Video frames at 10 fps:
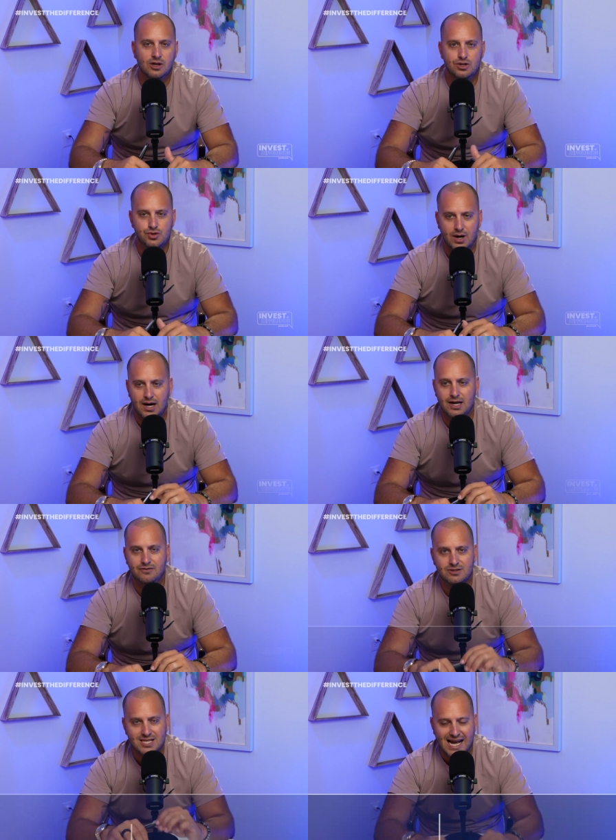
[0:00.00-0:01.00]

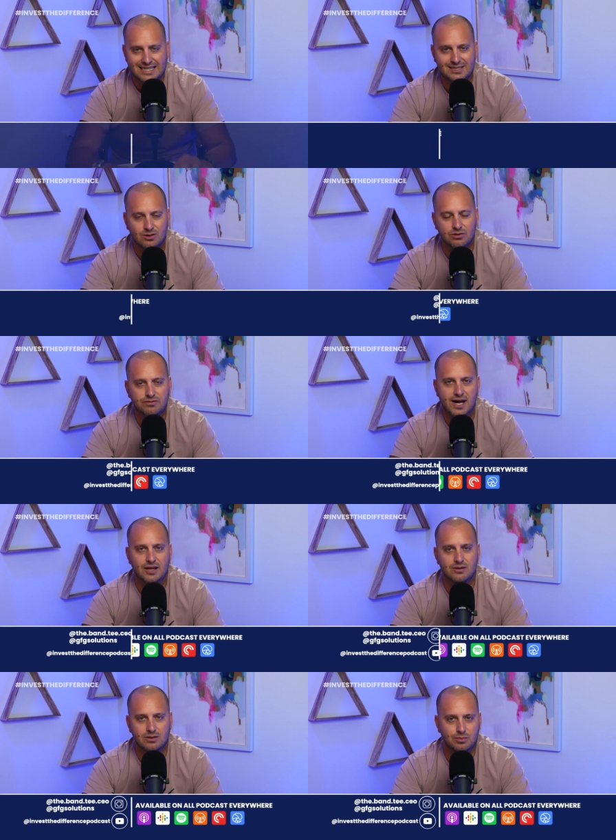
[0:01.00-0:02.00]
drive tactical
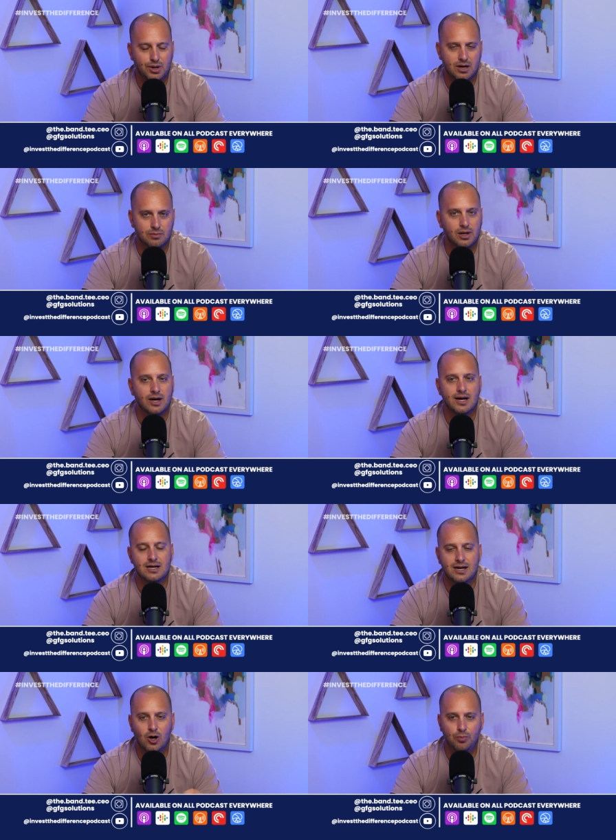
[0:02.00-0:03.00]
value to the bottom
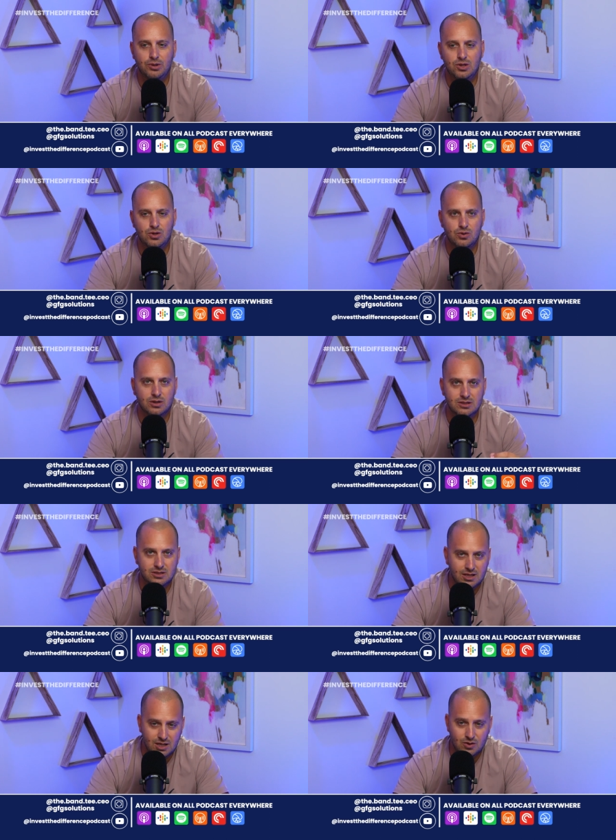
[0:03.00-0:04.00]
line and helping you
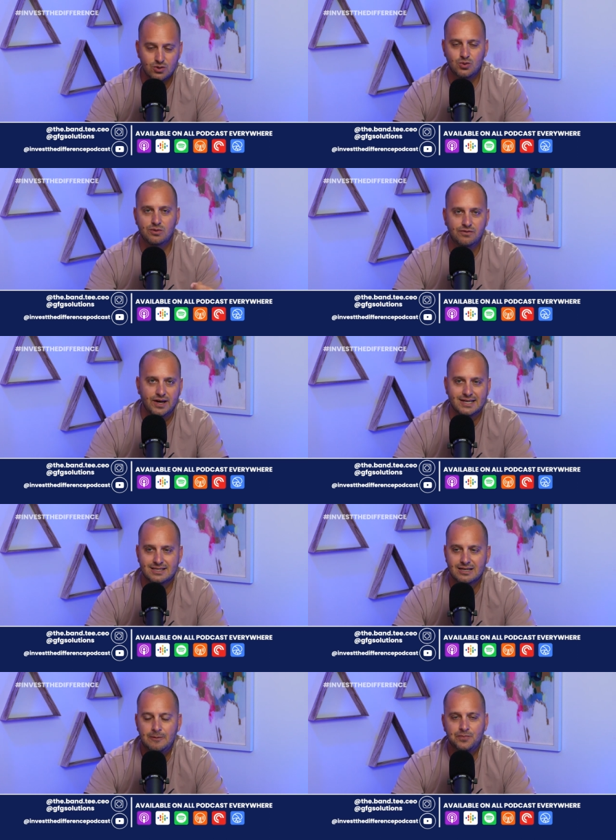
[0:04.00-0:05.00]
continue to
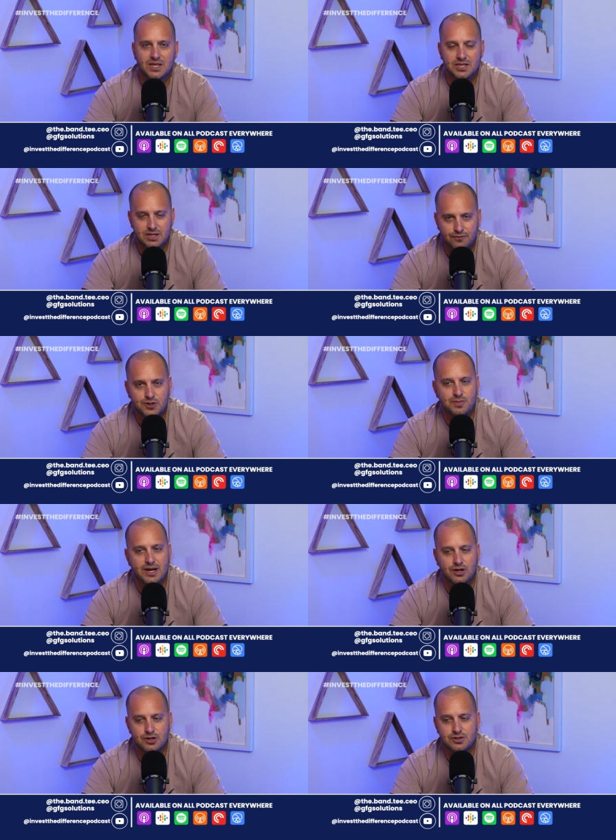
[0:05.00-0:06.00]
invest in the difference
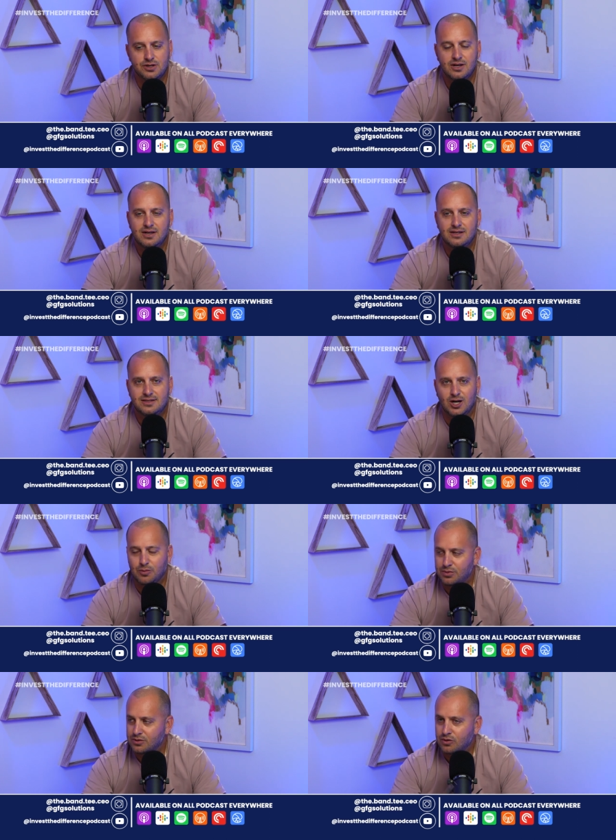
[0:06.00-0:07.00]
makers to
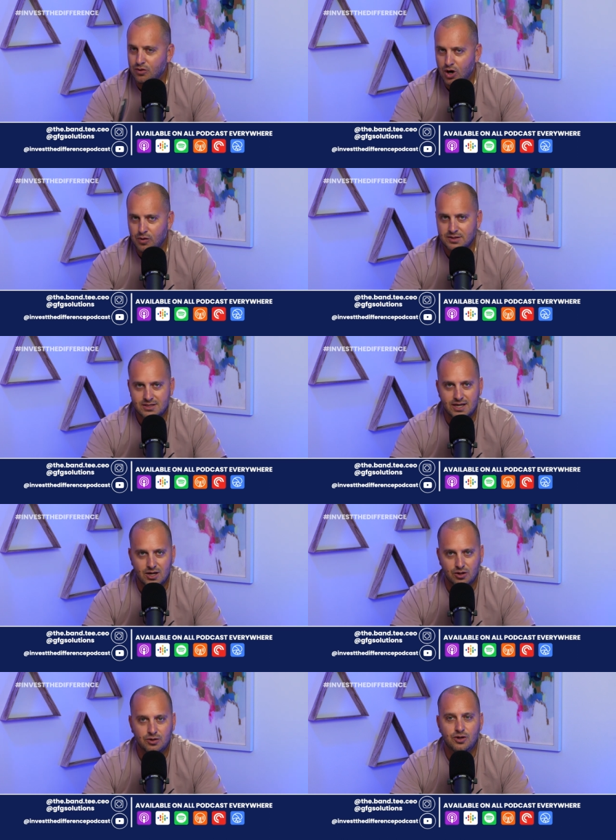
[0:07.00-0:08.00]
help grow and
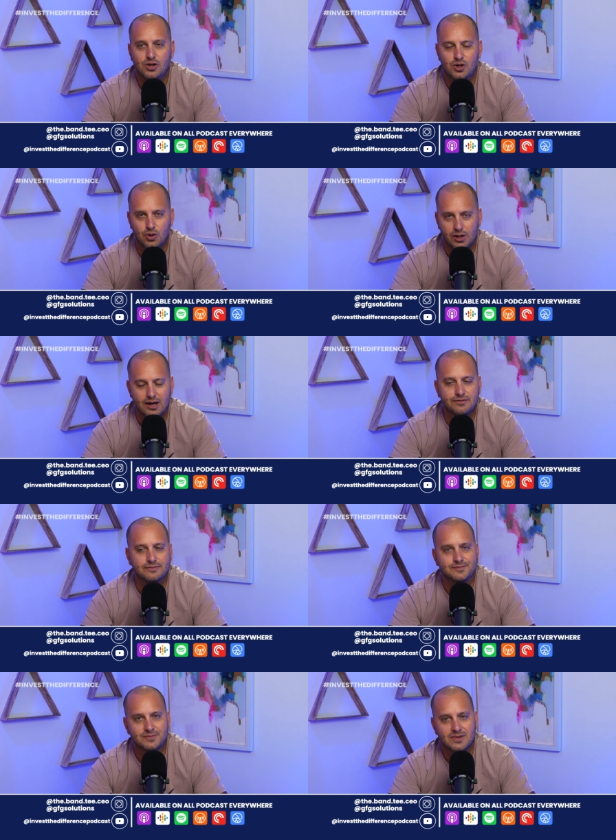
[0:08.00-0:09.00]
scale your life.
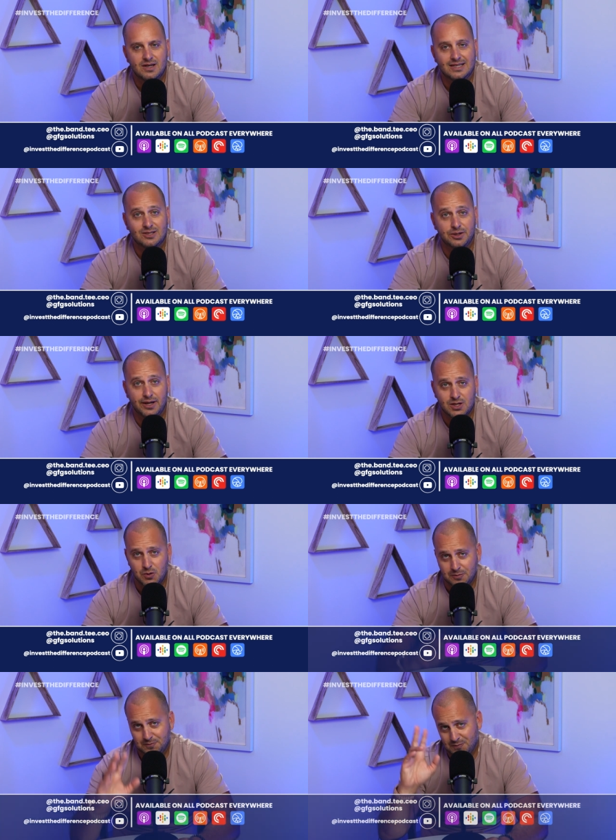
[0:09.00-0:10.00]
Until the next
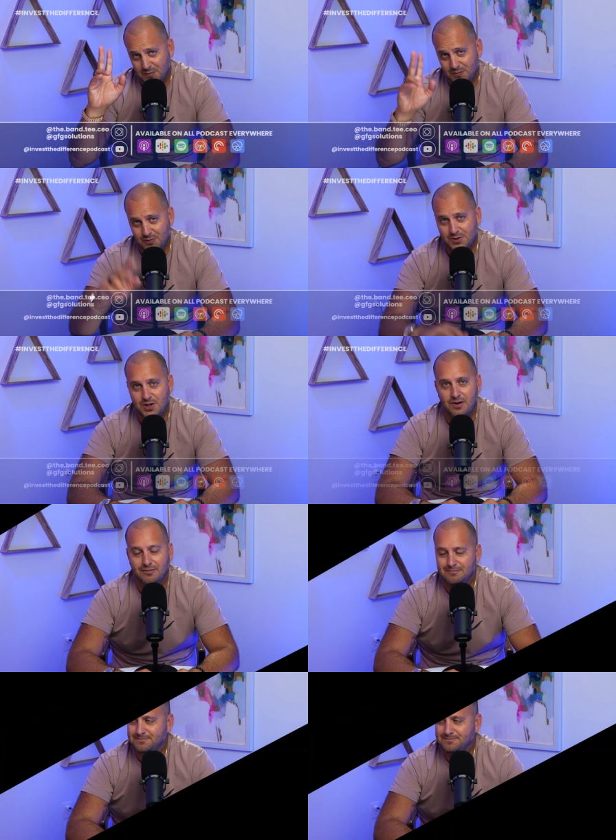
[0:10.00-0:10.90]
one, see you around.